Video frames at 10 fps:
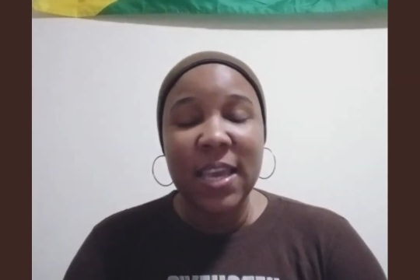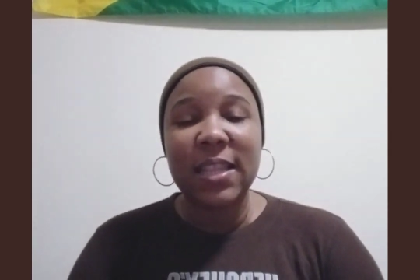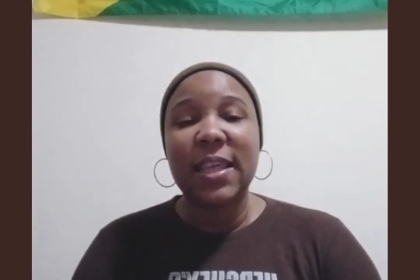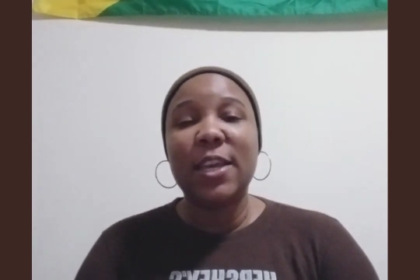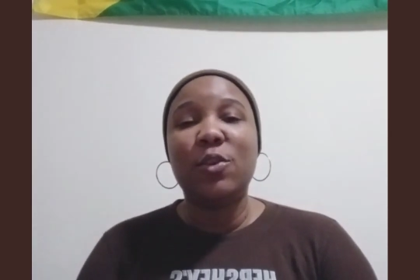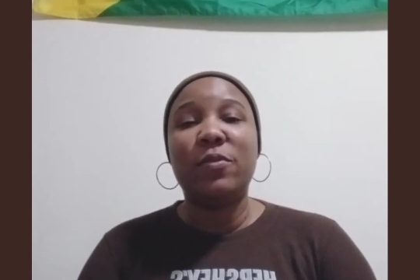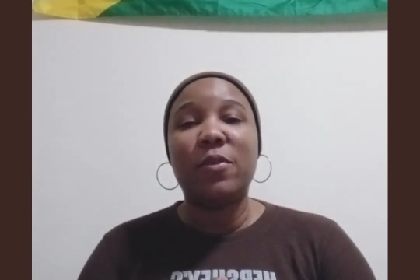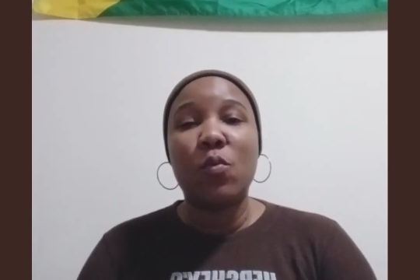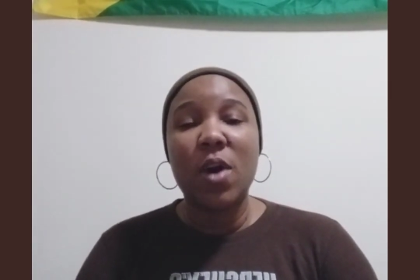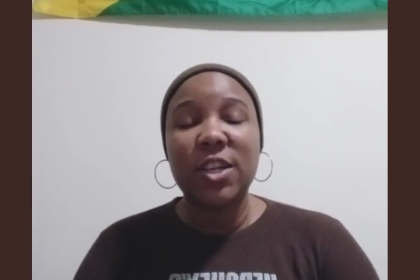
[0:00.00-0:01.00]
Thank you for
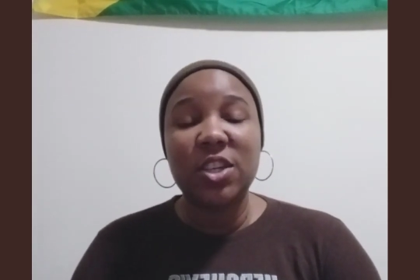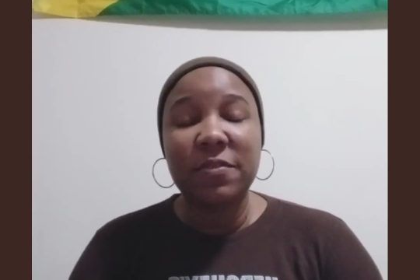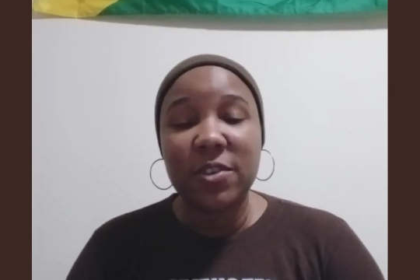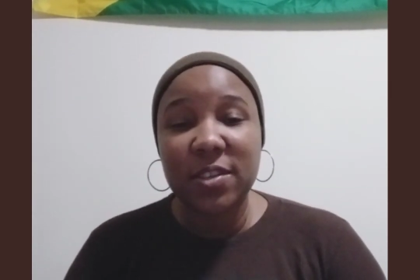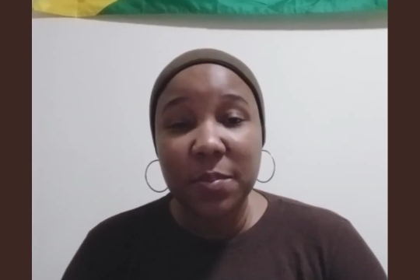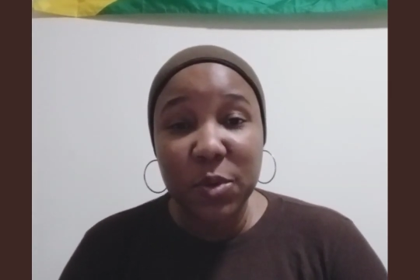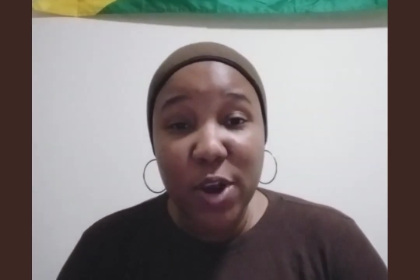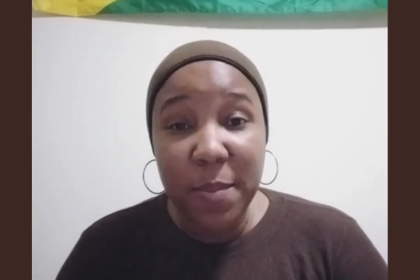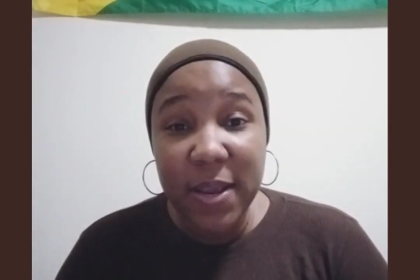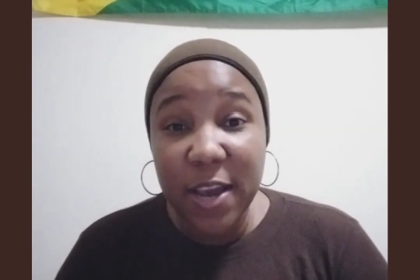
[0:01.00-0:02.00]
watching, for
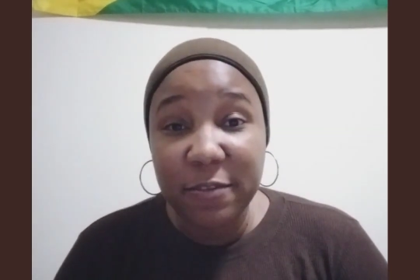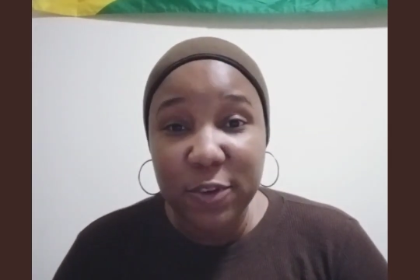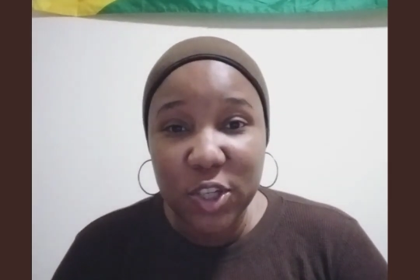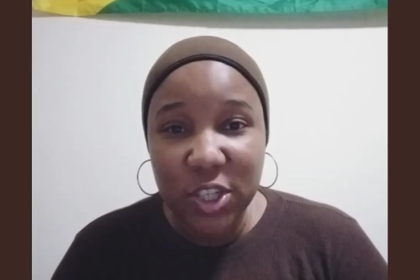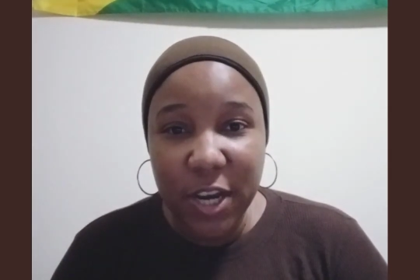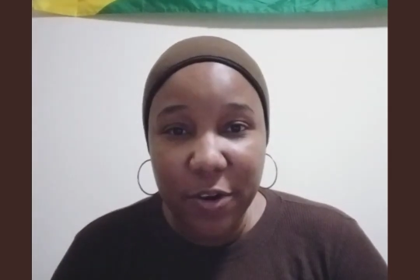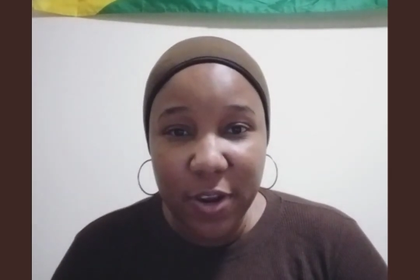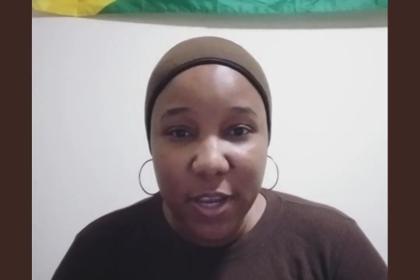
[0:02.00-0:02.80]
subscribing, and for sharing.